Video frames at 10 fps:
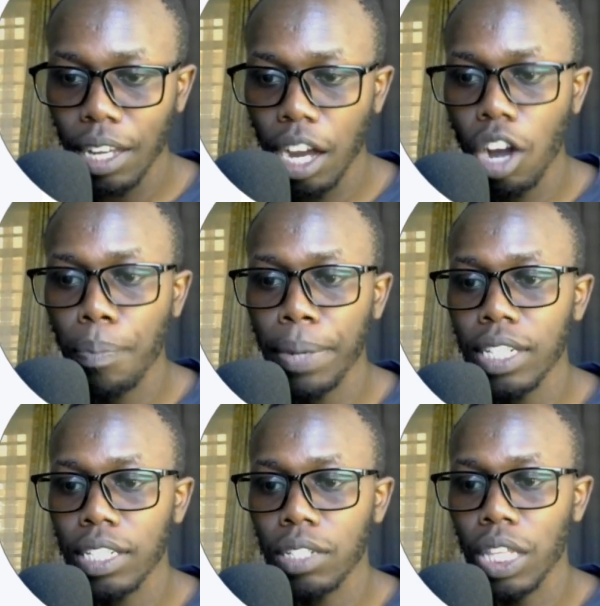open
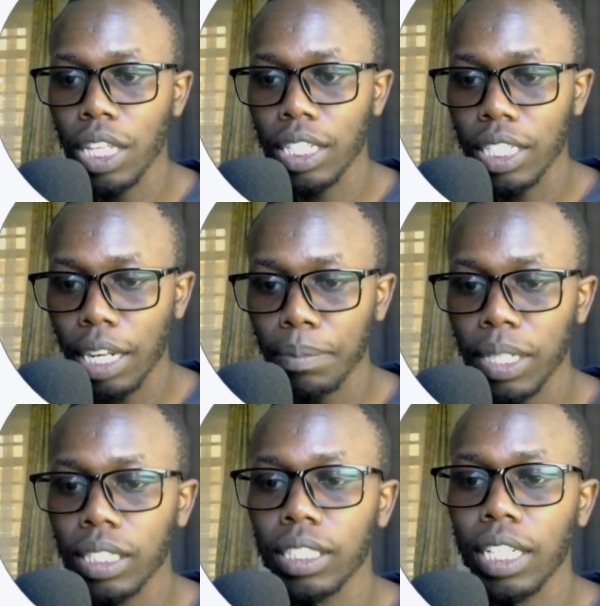it within 10
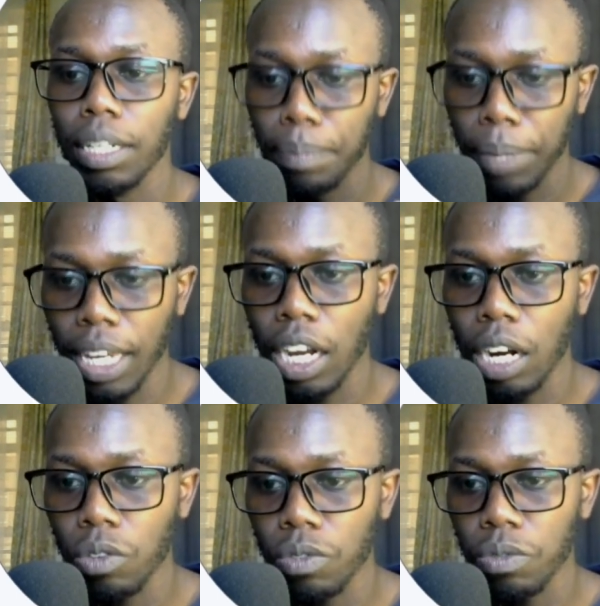minutes and play
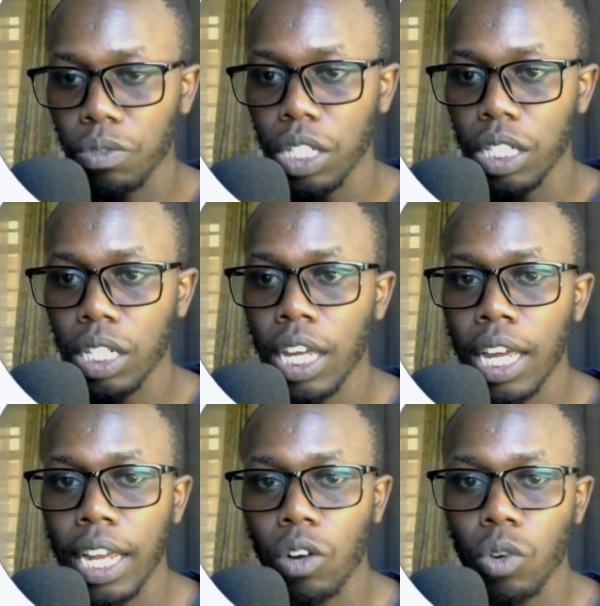around for it.
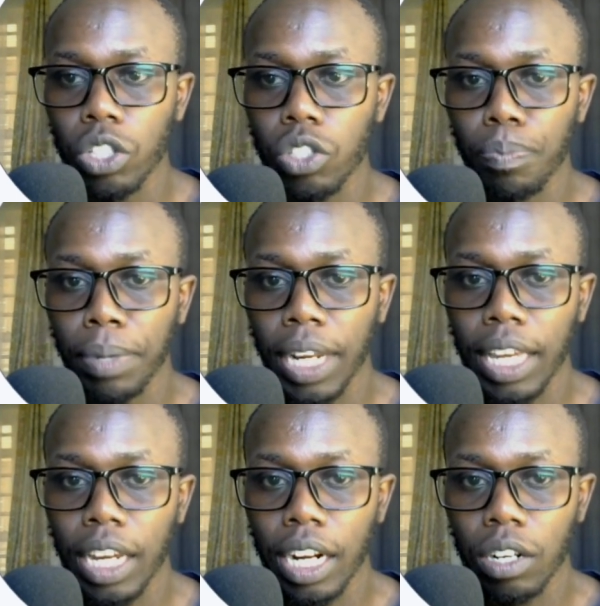Now once you
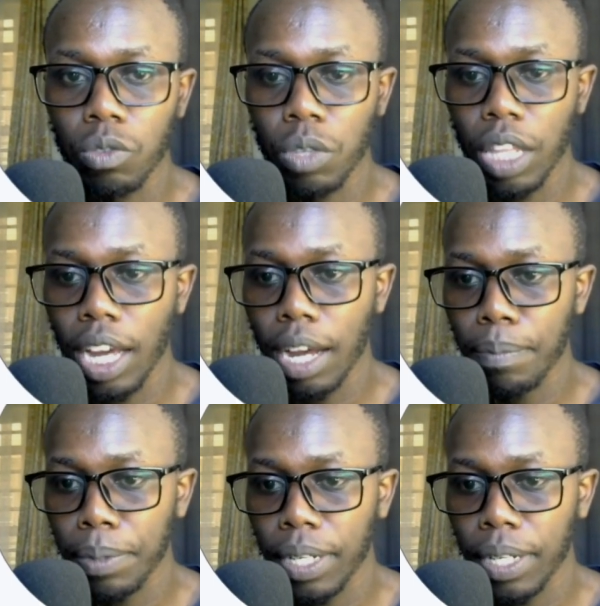play around with the app,